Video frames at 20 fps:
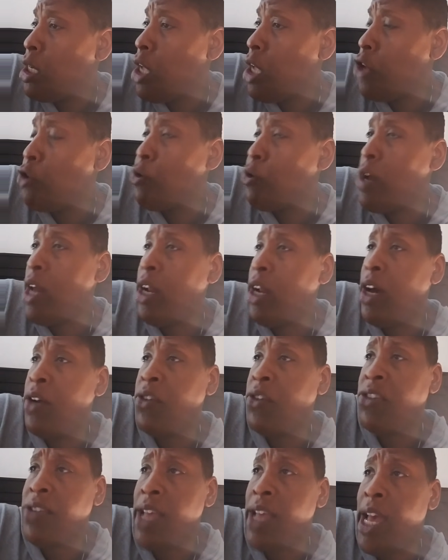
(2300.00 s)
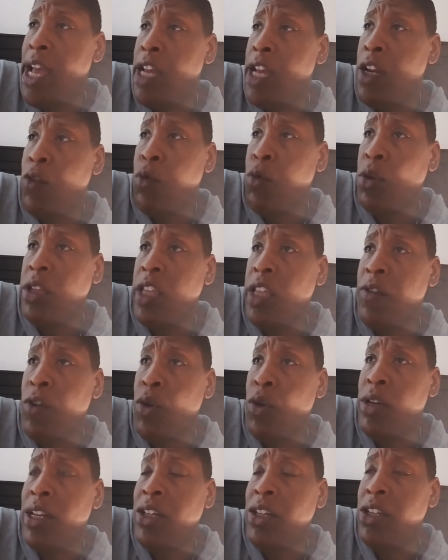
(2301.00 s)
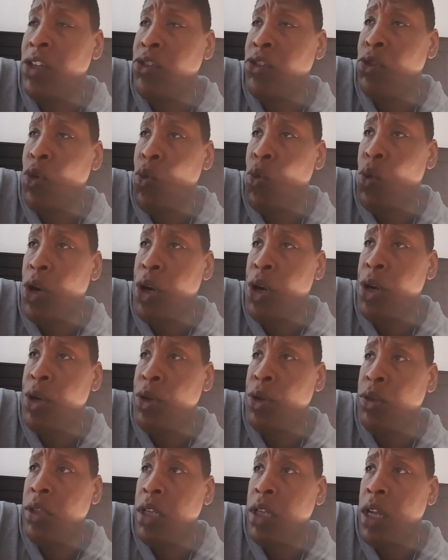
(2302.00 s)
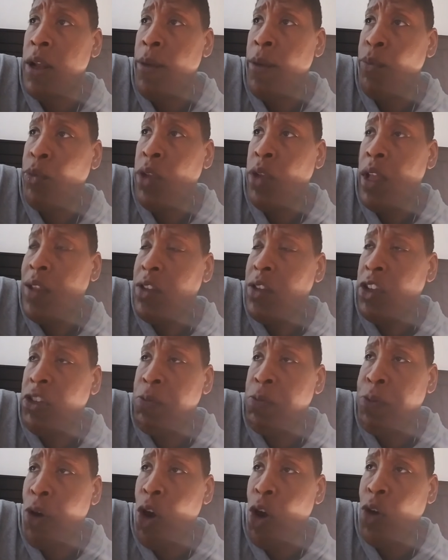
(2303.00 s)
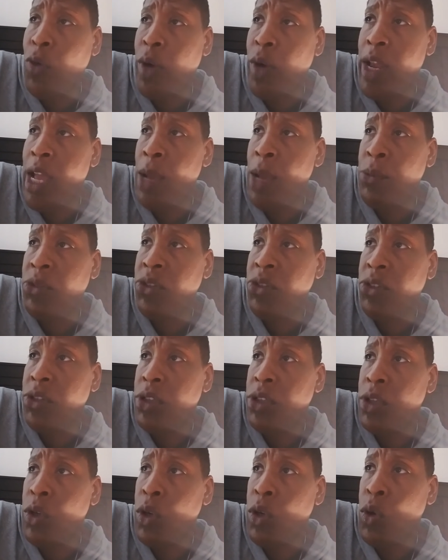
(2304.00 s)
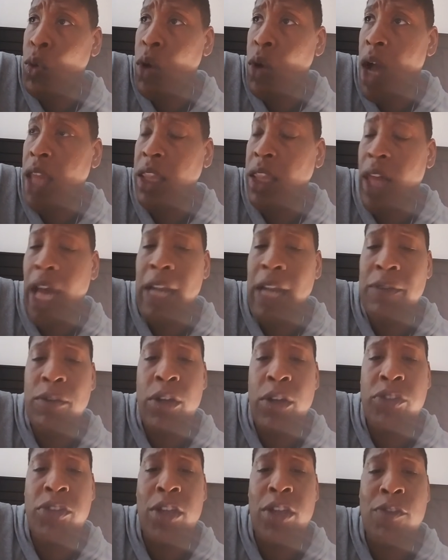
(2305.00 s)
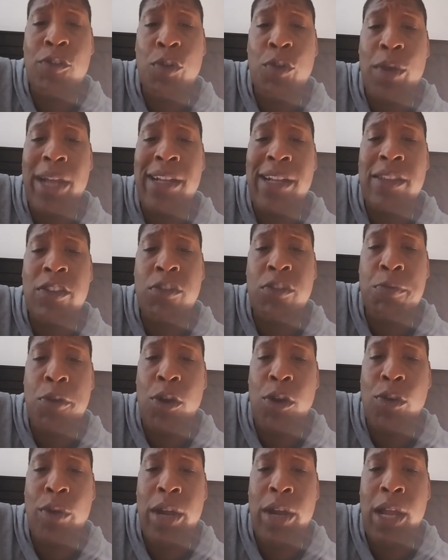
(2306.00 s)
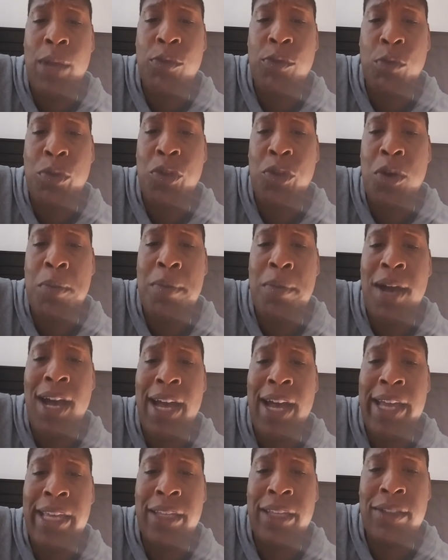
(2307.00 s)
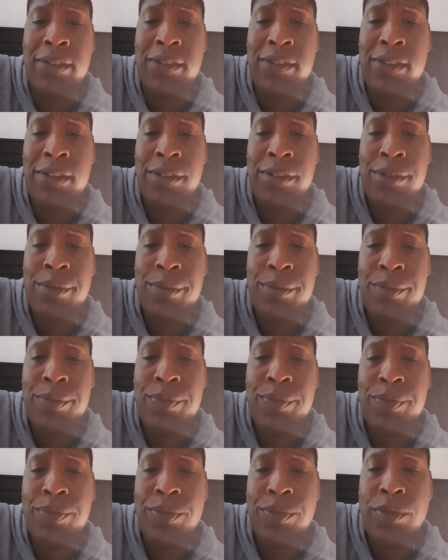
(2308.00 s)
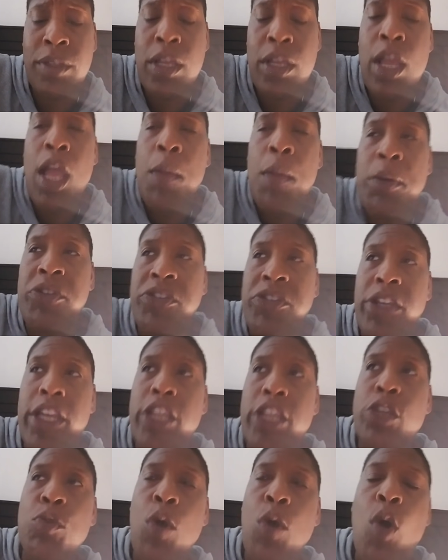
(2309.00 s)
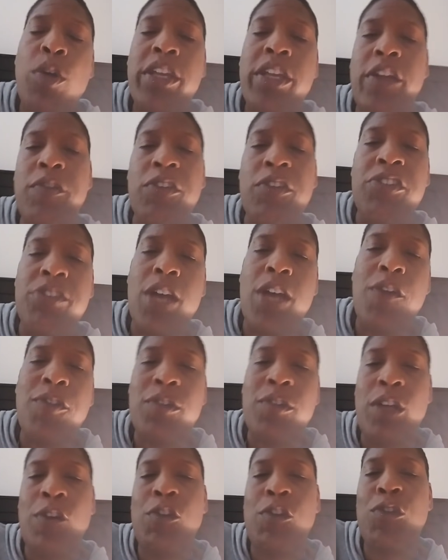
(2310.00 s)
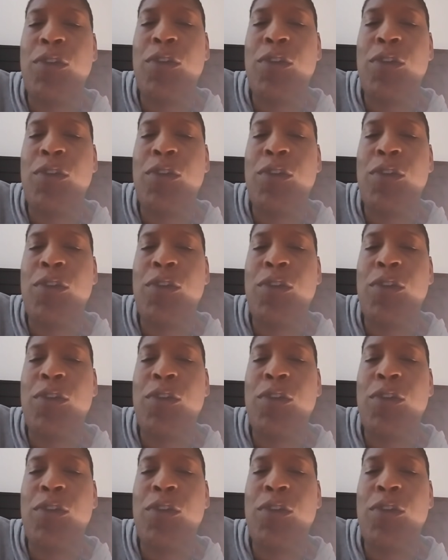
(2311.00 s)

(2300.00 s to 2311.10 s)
and you got to understand, if we're living on a digital world, these programs, a lot of us have created these programs with our minds. But see, you won't give yourself enough